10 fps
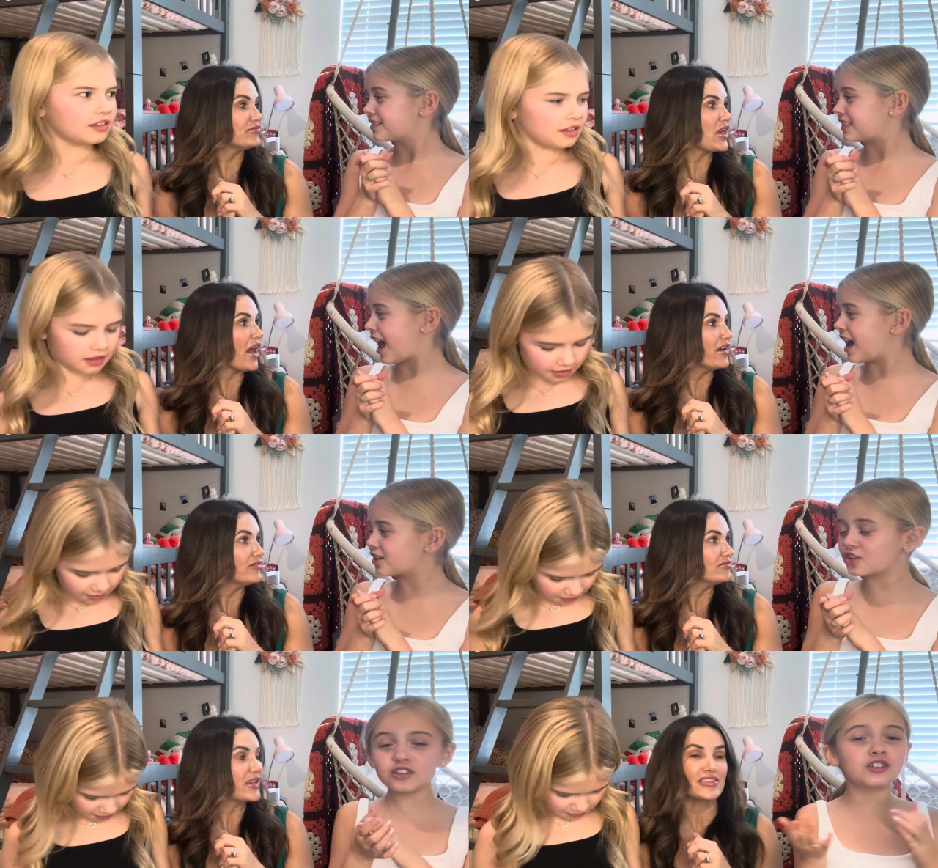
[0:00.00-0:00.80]
Speaker 1: yeah, that
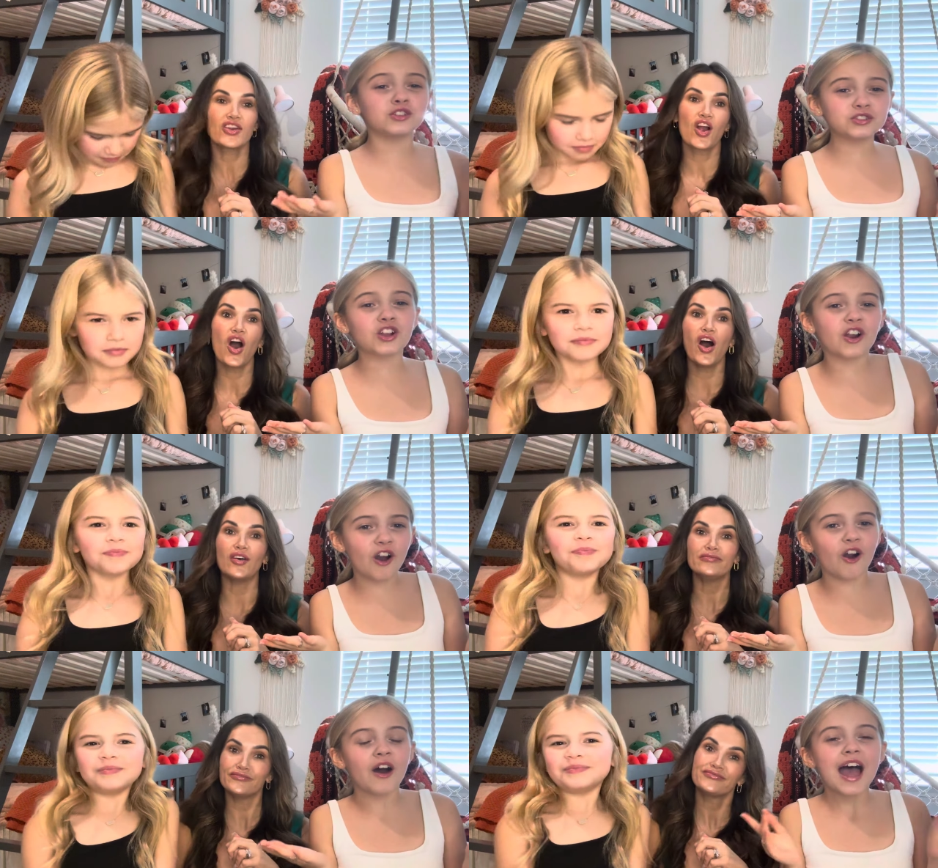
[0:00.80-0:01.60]
Speaker 2: that's our
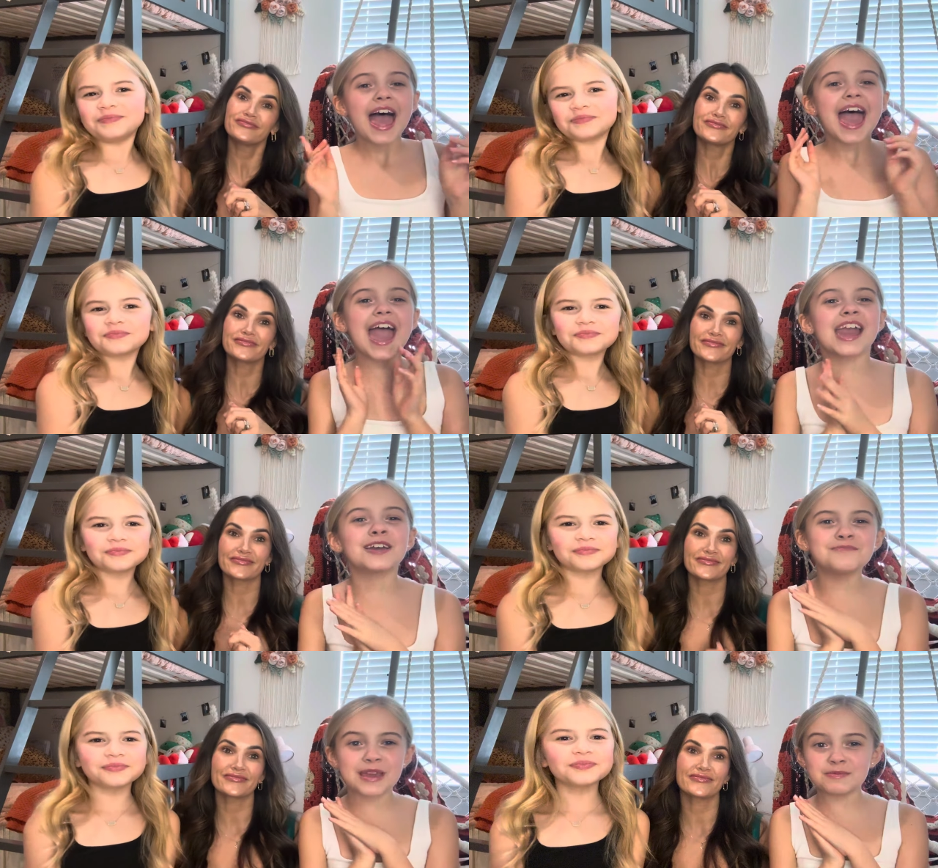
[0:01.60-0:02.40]
haul.
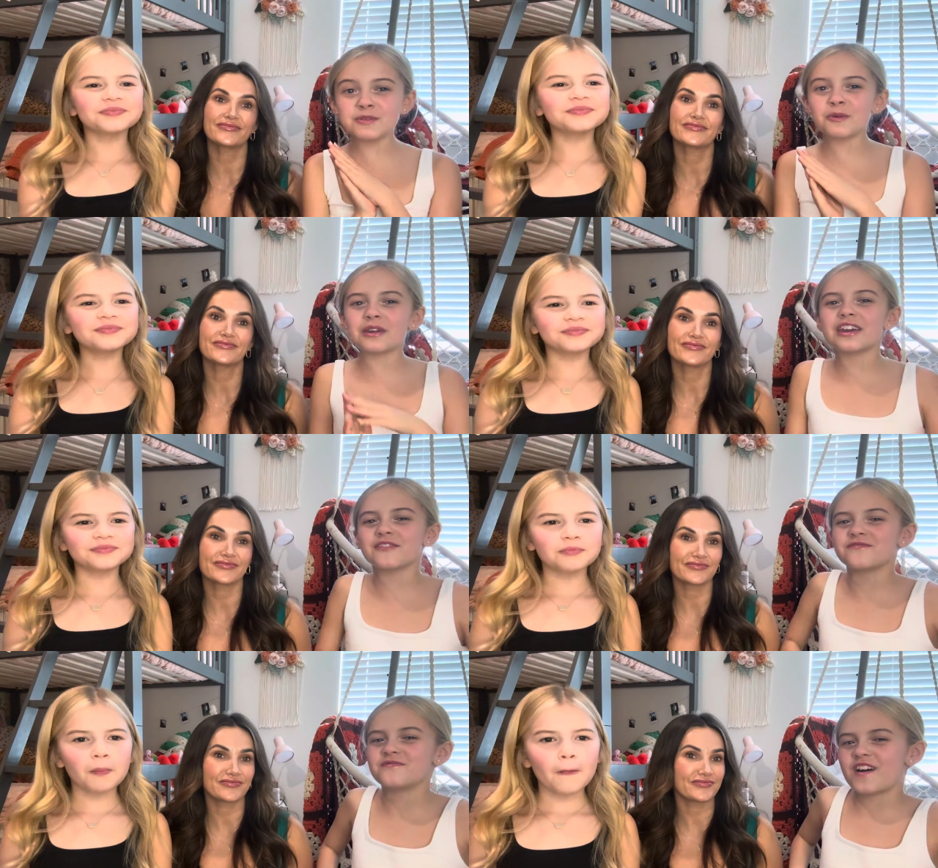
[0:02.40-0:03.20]
Speaker 1: And maybe when we
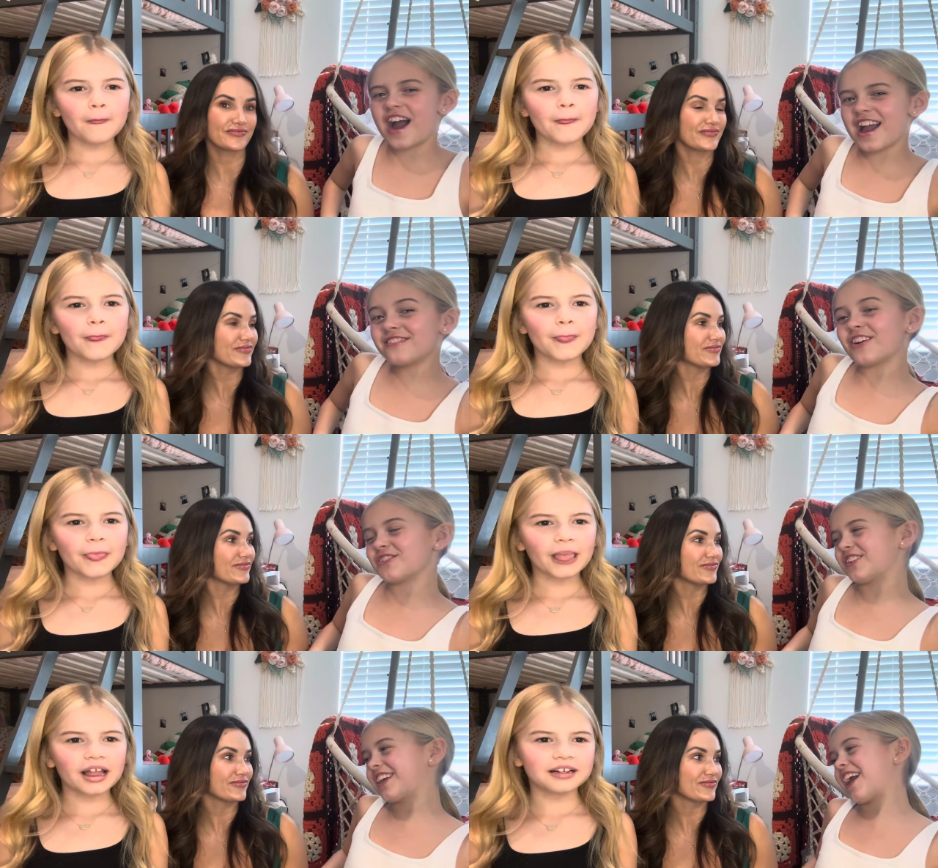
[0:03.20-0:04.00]
hit five
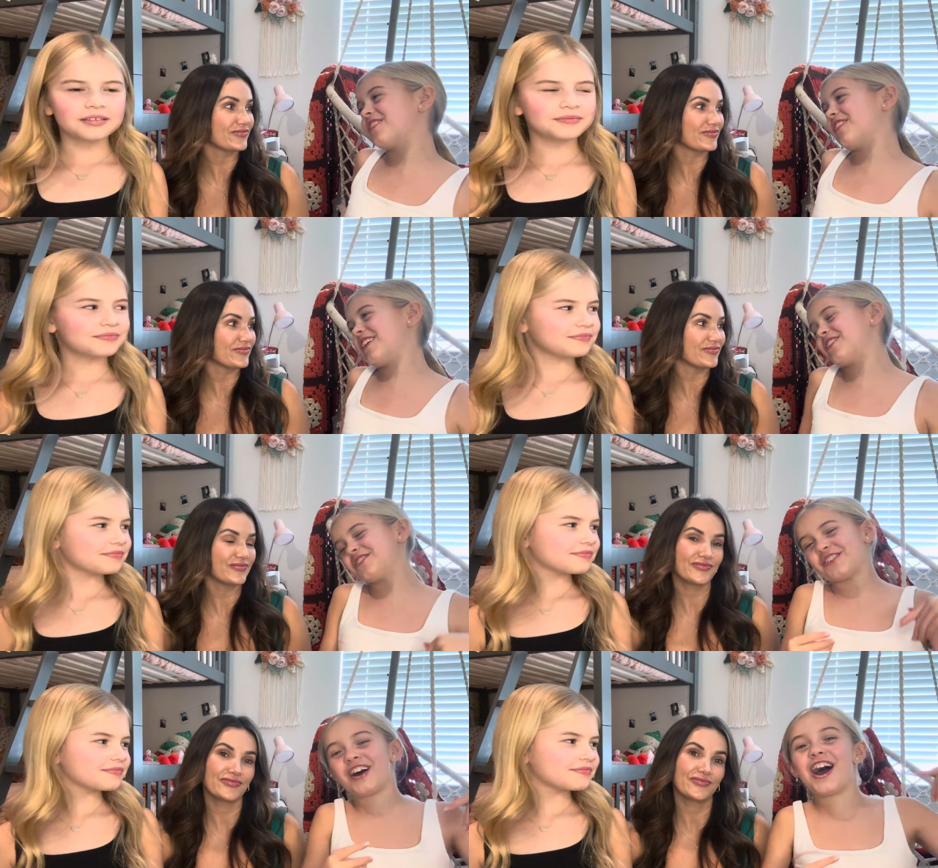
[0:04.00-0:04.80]
hundred K, we could
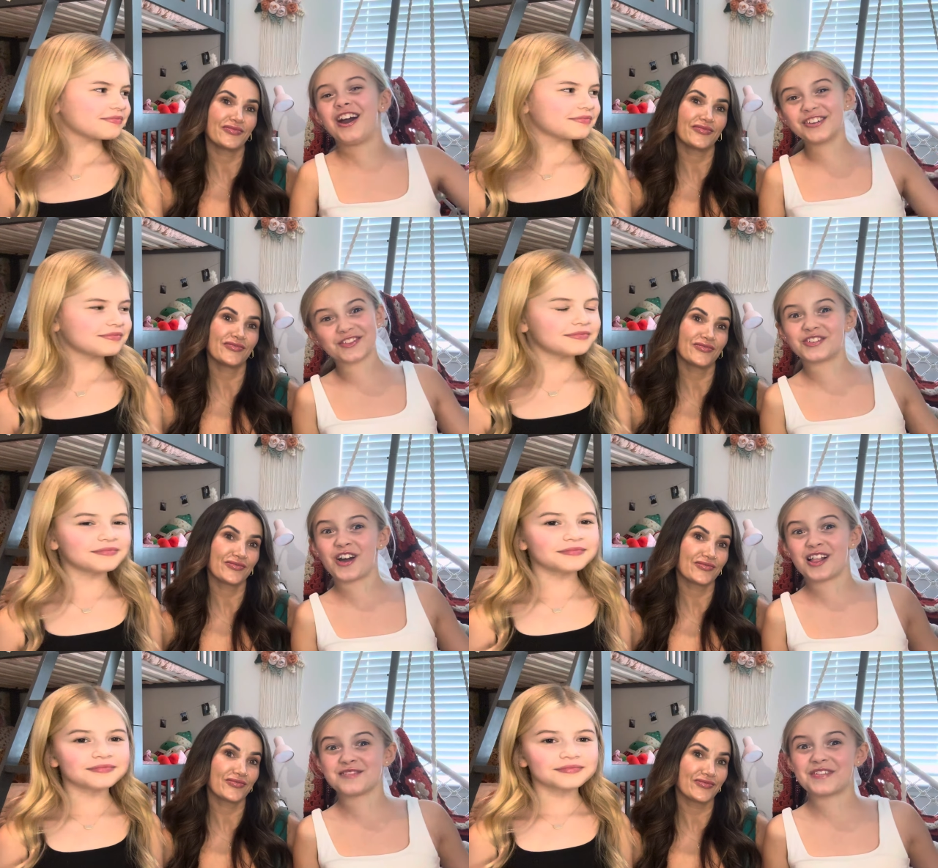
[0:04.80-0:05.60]
do a one hundred
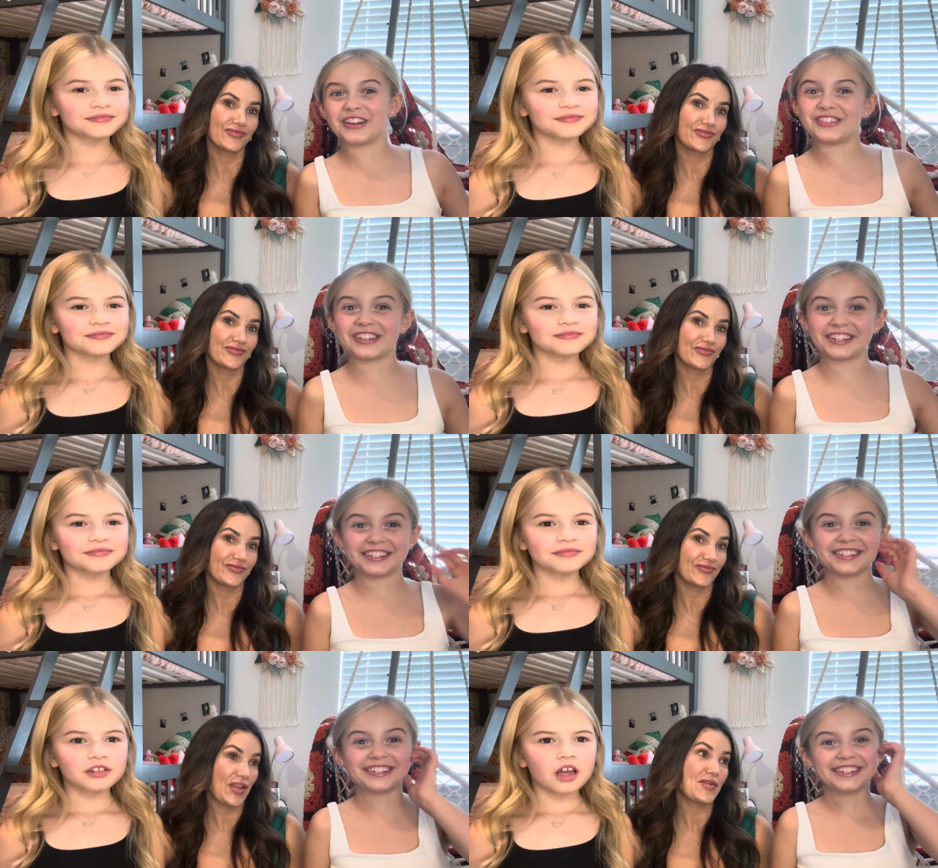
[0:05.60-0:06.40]
dollar
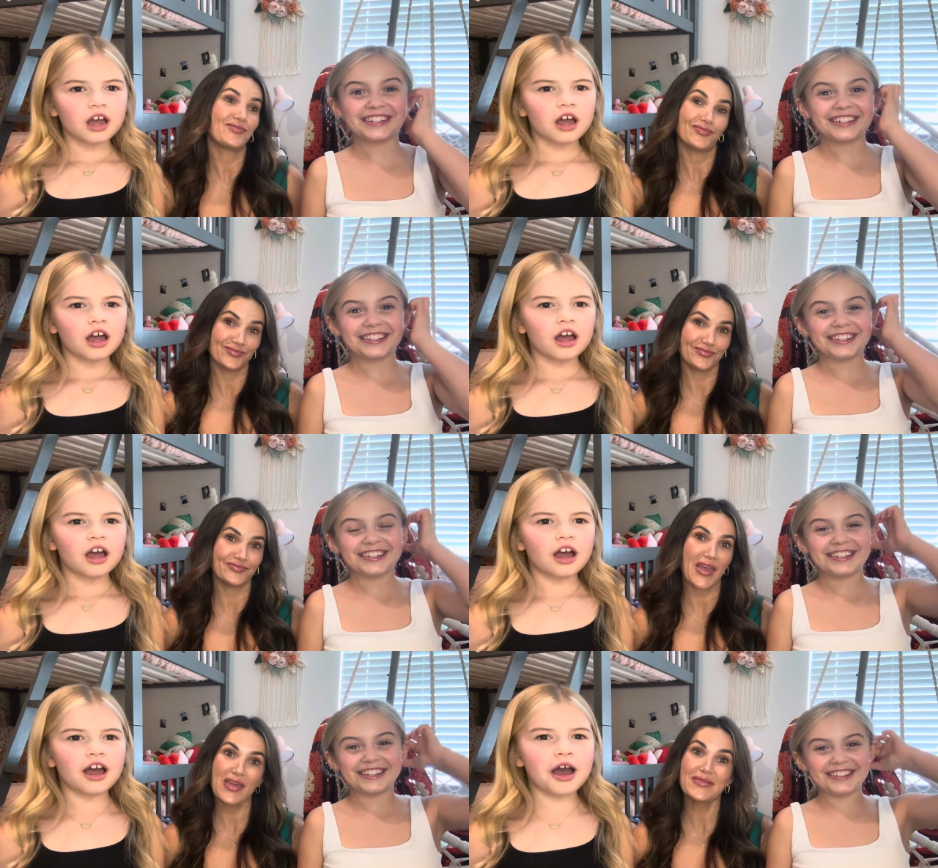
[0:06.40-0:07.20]
budget.
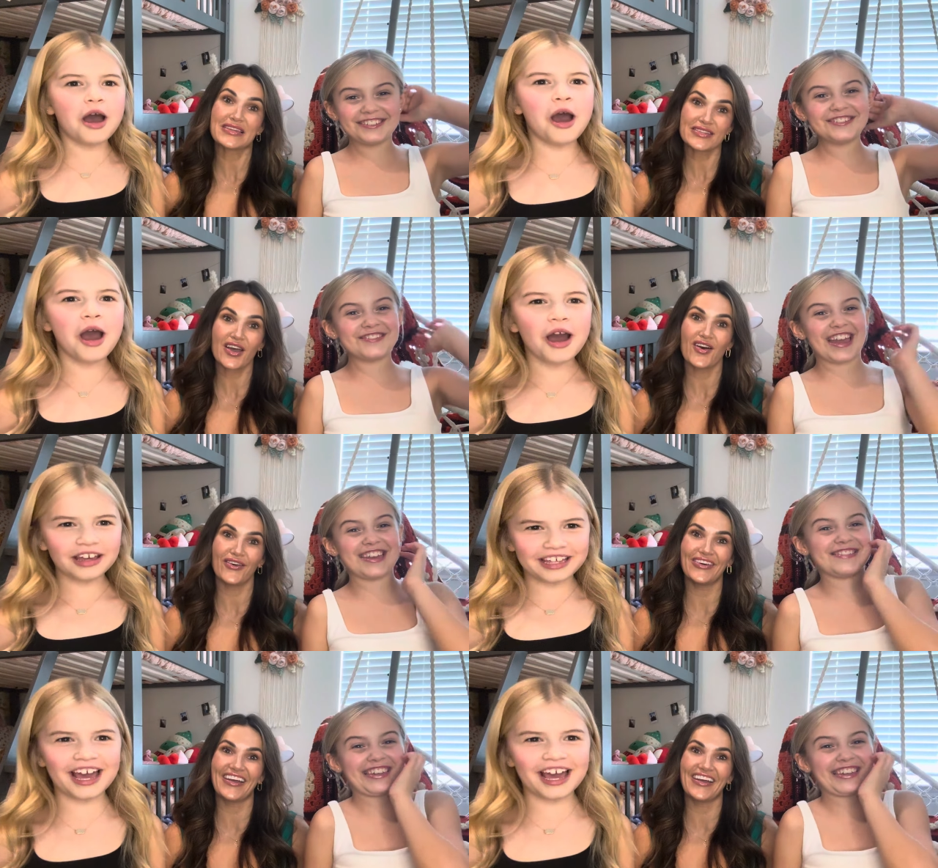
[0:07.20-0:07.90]
Maybe
Speaker 2: so. maybe,